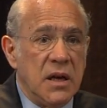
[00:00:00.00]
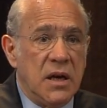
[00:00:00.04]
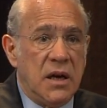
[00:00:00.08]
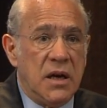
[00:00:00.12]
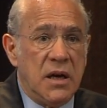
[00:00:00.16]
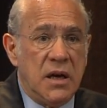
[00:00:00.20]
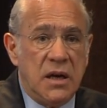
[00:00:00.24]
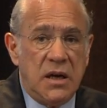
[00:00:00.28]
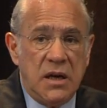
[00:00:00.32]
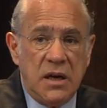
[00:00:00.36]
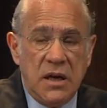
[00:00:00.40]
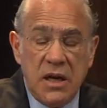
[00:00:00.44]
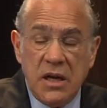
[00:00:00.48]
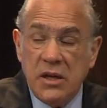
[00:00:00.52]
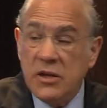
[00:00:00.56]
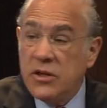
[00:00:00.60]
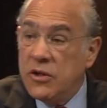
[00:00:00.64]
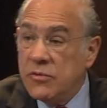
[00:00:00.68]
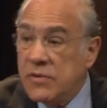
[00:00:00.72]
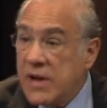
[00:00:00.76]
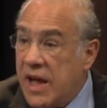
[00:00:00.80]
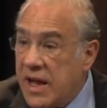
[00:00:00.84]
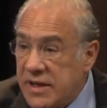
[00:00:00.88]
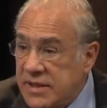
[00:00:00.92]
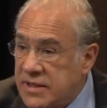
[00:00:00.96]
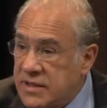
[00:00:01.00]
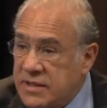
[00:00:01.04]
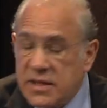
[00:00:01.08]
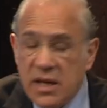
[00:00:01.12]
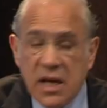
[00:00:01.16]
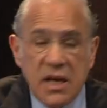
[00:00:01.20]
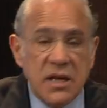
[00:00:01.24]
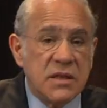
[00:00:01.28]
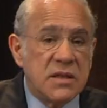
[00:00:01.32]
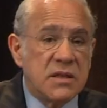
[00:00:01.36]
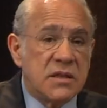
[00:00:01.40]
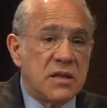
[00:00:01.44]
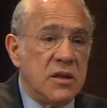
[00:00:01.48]
In the United
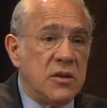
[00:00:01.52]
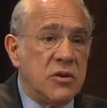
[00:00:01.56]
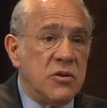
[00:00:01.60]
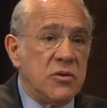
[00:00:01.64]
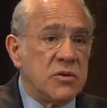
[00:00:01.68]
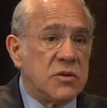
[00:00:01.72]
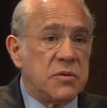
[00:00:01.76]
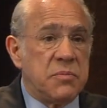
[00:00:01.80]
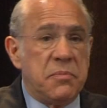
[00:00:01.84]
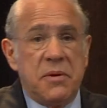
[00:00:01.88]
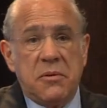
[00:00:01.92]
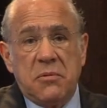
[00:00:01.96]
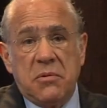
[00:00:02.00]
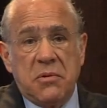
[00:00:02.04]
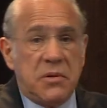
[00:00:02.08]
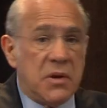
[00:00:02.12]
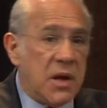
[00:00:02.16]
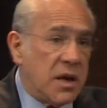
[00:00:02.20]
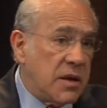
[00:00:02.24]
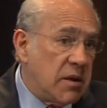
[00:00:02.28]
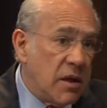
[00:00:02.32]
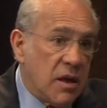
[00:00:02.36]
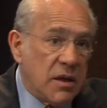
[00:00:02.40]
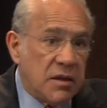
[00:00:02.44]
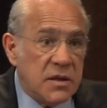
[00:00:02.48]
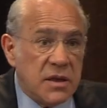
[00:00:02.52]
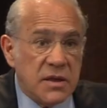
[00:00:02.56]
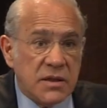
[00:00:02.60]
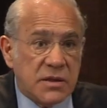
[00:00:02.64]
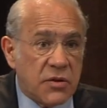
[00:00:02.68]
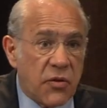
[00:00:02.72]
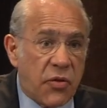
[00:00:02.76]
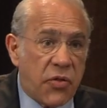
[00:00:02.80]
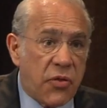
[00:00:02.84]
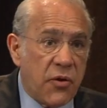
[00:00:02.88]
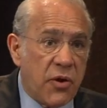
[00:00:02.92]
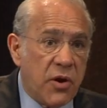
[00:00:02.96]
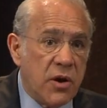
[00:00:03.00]
States, it used to be at
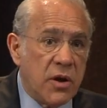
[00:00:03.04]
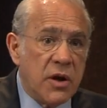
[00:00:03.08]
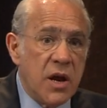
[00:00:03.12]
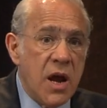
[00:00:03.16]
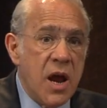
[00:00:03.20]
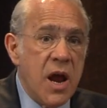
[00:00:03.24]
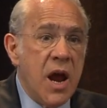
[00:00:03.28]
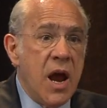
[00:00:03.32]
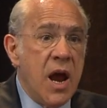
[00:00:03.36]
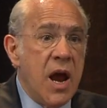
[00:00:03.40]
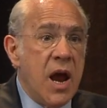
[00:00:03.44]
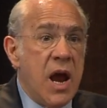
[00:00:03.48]
least a third.